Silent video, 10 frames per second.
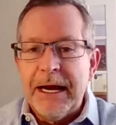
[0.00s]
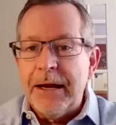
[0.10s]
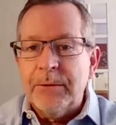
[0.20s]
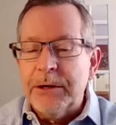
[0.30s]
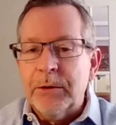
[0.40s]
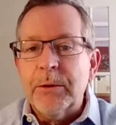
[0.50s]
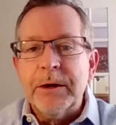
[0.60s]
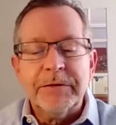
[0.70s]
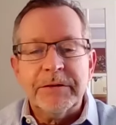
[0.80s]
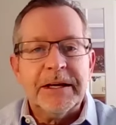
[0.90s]
say I, we don't
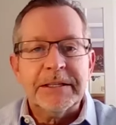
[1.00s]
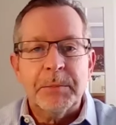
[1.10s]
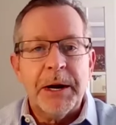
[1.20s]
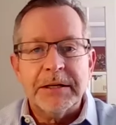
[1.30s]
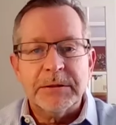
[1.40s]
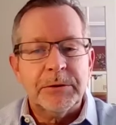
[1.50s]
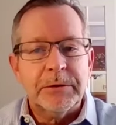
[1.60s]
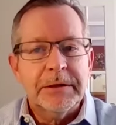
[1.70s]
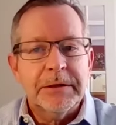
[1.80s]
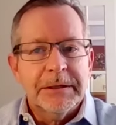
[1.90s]
know enough to say it's
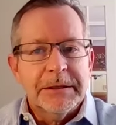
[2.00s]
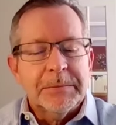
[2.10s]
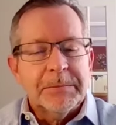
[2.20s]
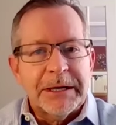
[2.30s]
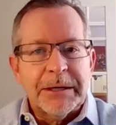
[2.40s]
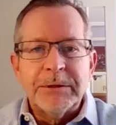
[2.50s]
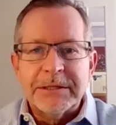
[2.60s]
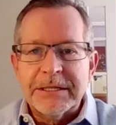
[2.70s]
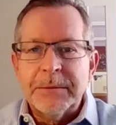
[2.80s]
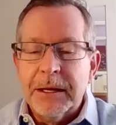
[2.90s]
impossible, but it
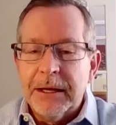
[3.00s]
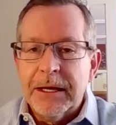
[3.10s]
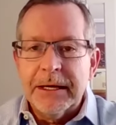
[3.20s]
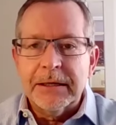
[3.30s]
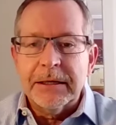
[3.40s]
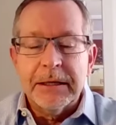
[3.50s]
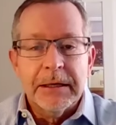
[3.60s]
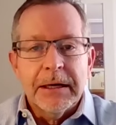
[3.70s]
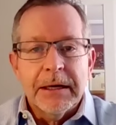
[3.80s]
would seem unlikely.